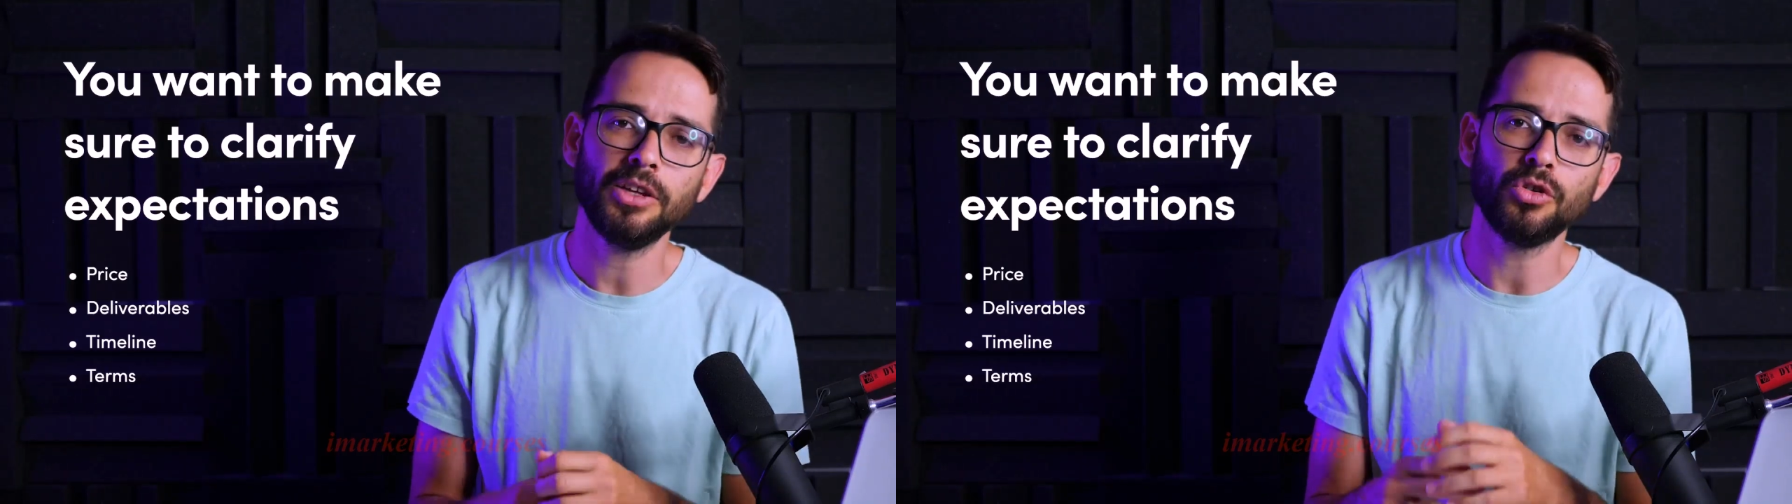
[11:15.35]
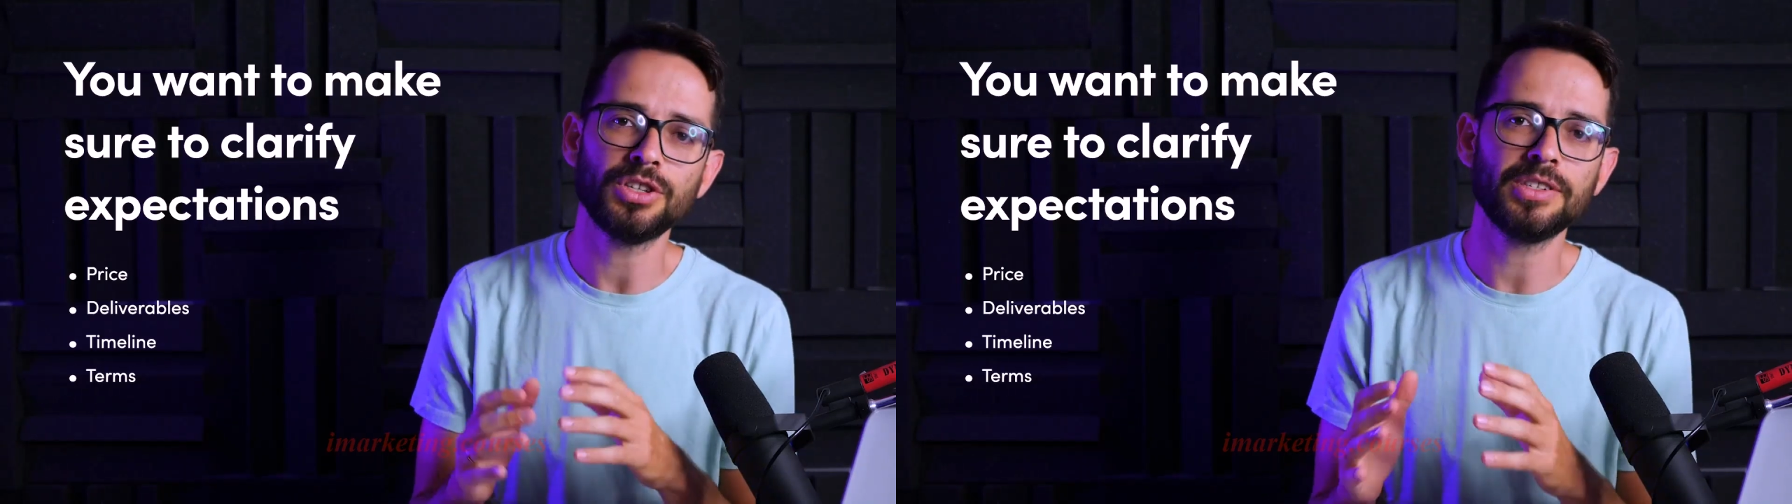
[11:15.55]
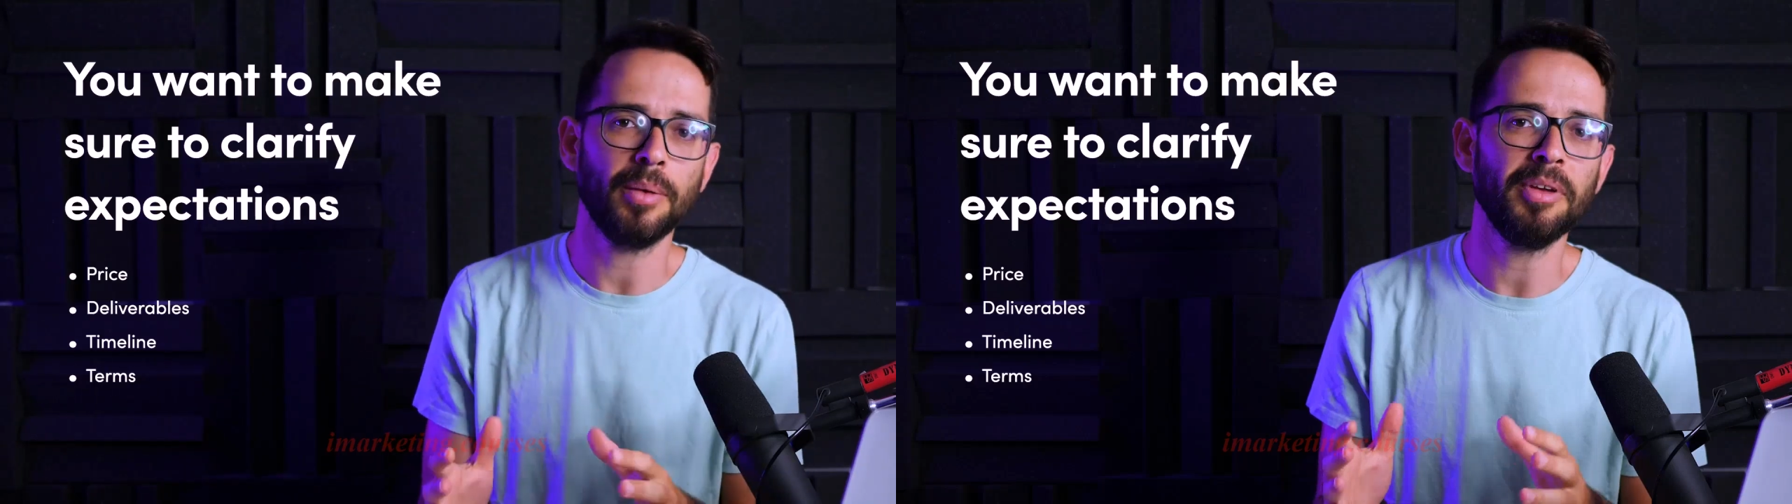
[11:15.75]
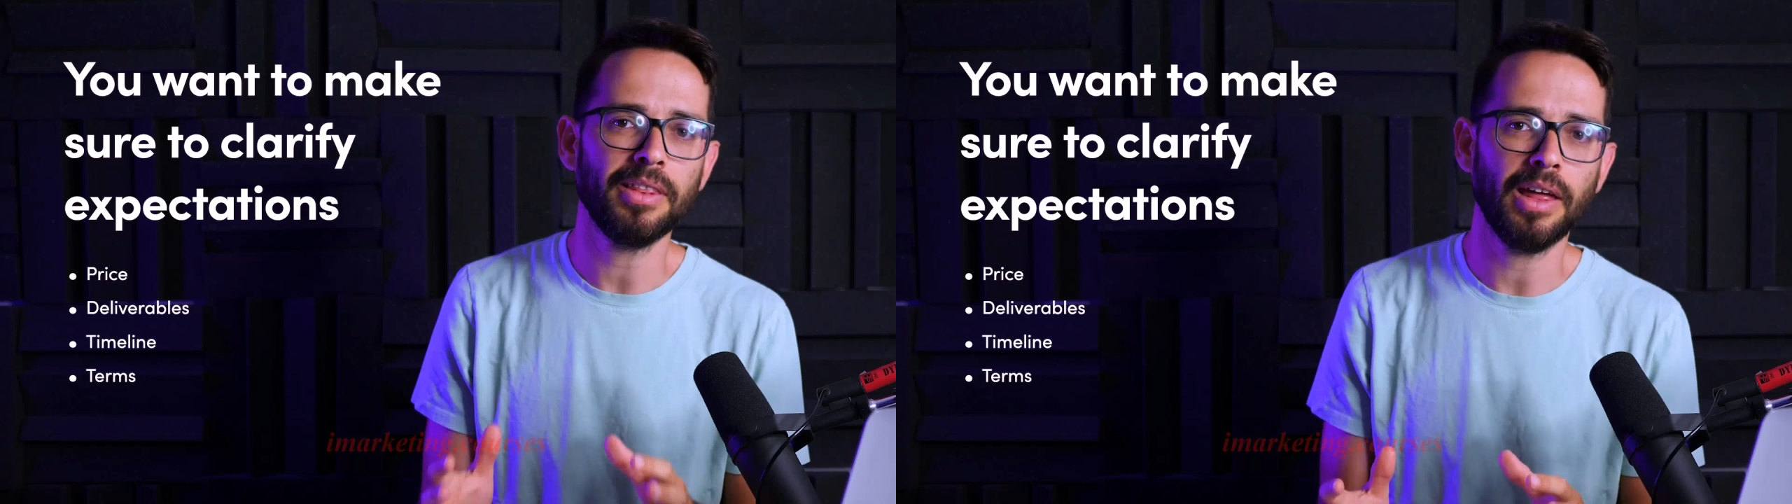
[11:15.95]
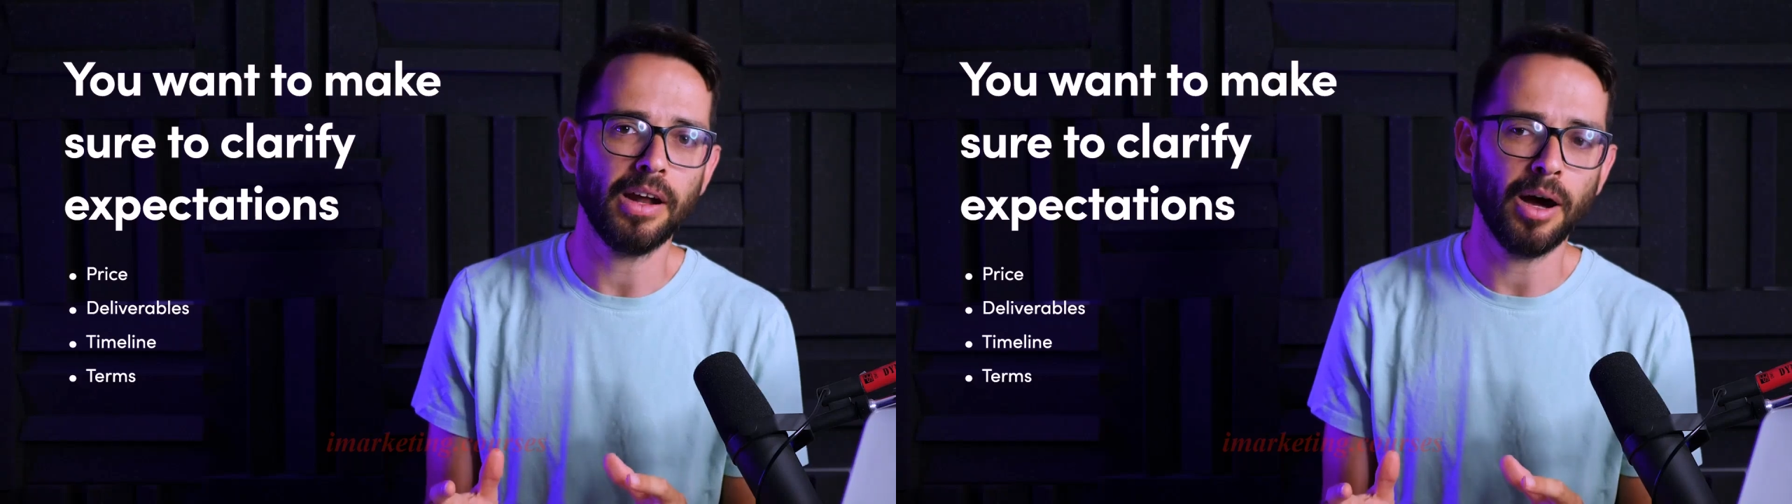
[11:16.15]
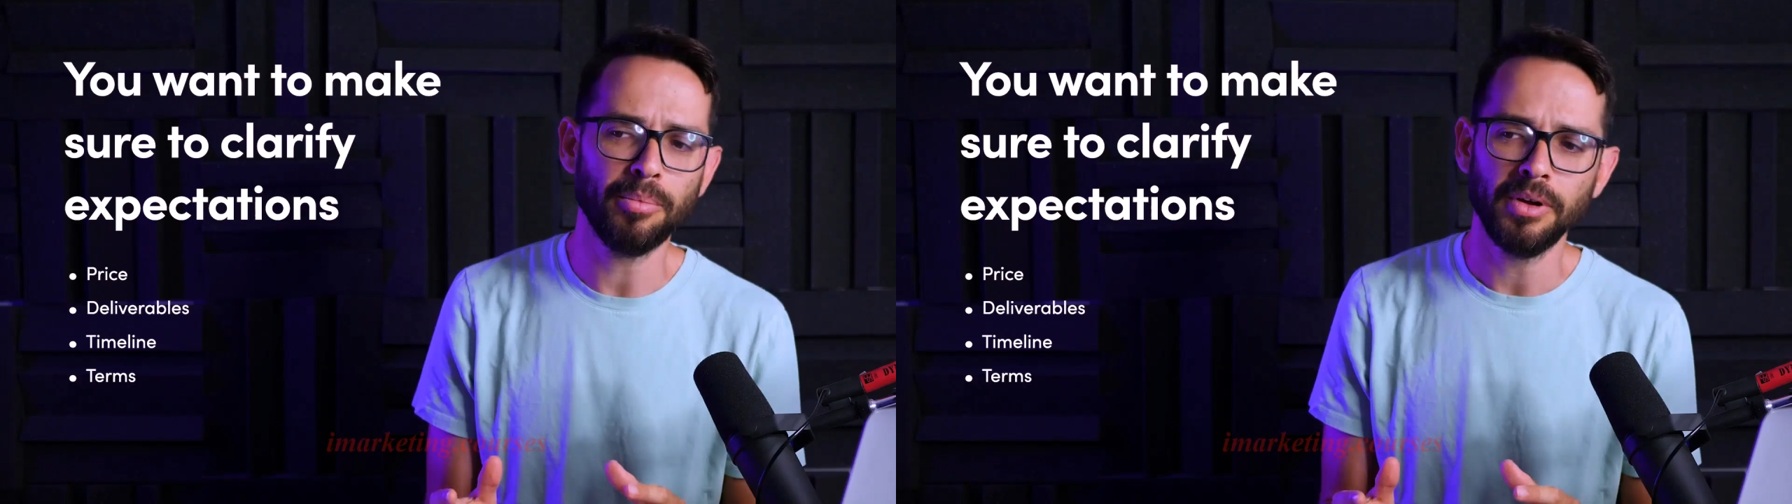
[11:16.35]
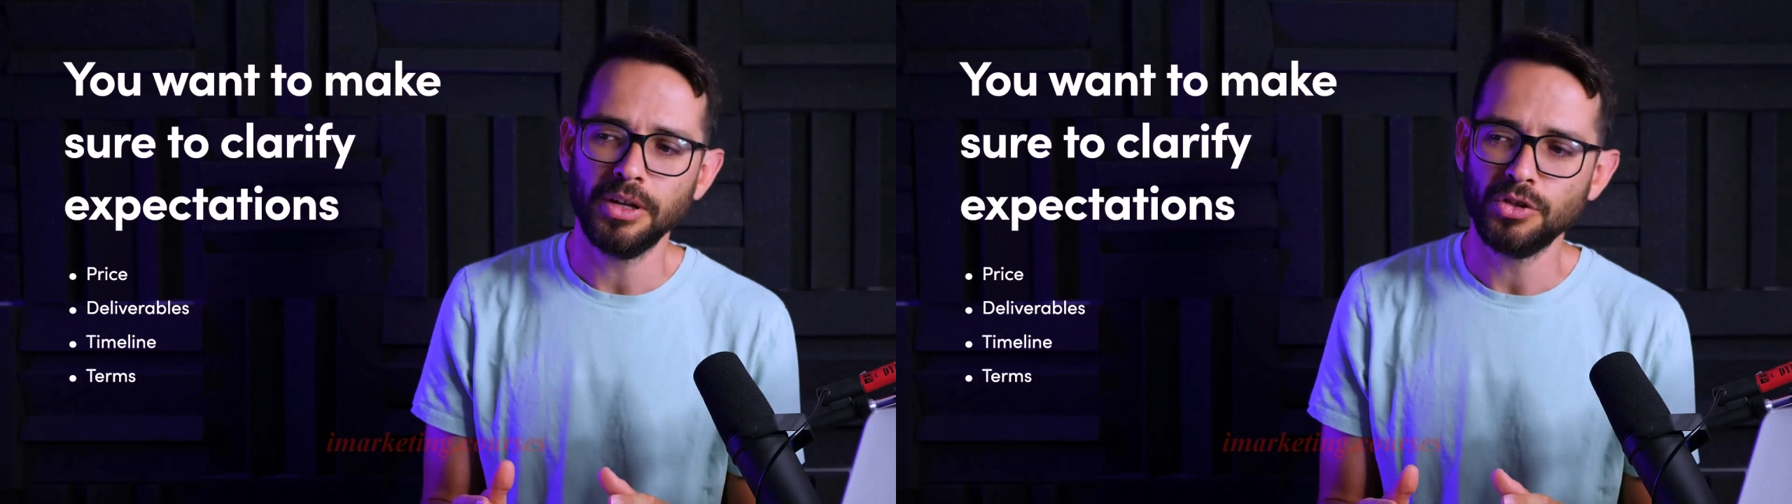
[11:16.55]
you're summing that up